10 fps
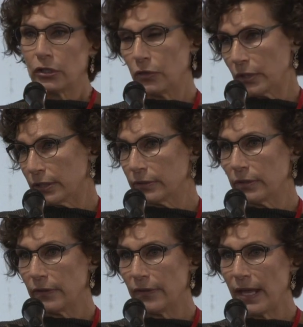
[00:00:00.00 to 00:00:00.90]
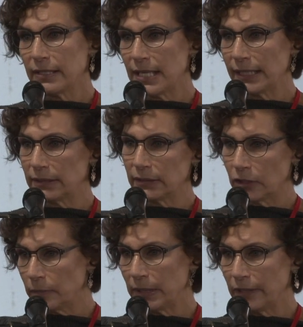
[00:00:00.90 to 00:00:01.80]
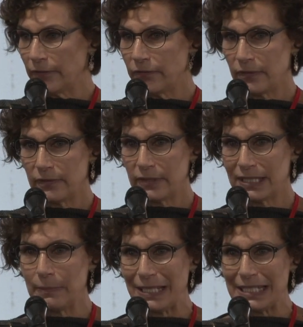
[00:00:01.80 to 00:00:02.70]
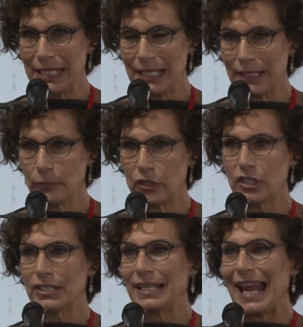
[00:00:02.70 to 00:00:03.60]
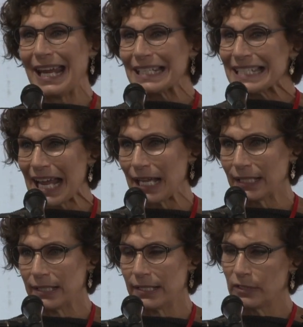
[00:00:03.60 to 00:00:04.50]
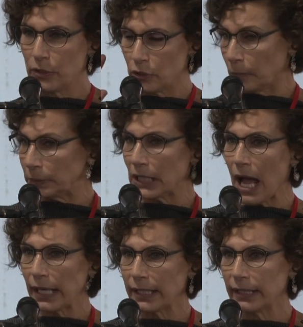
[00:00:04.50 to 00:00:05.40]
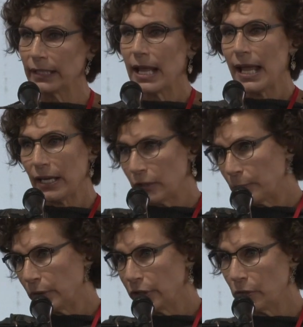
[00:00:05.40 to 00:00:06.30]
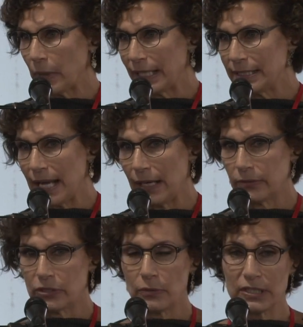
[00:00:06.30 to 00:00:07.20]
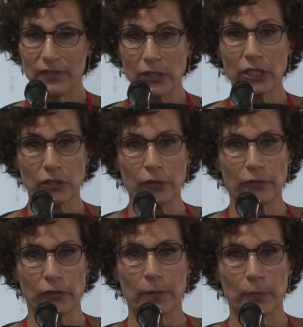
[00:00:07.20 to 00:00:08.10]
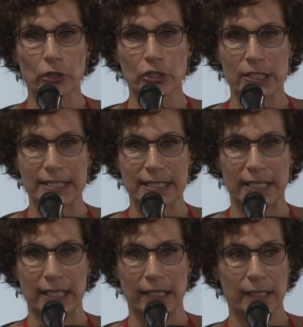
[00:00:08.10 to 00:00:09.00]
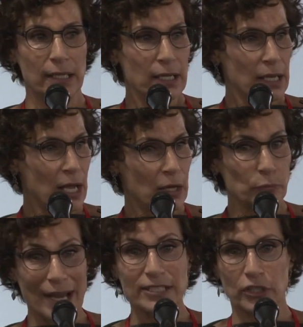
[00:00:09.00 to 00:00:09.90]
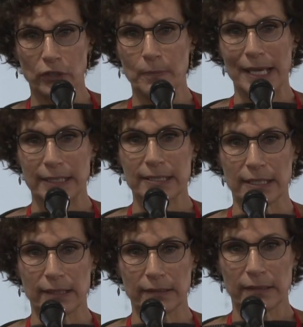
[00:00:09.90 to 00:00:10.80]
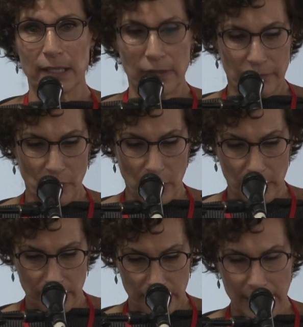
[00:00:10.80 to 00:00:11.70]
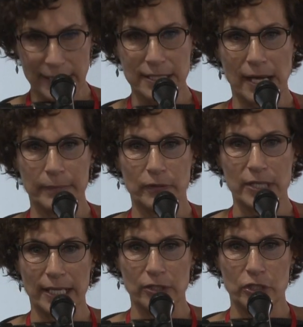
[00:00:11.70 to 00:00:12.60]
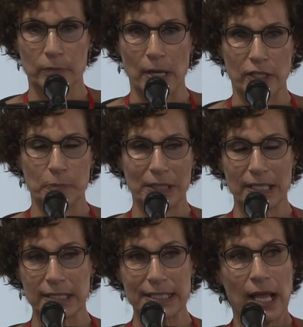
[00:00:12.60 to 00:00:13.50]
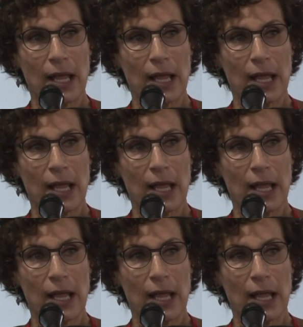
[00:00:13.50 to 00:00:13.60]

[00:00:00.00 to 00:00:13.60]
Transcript: you can then take a little bit of C B D, which is an antagonist, which will block it, and it'll bring you right down. So it's very good for an emergency uh, rescue medicine for any time you've taken too much, because,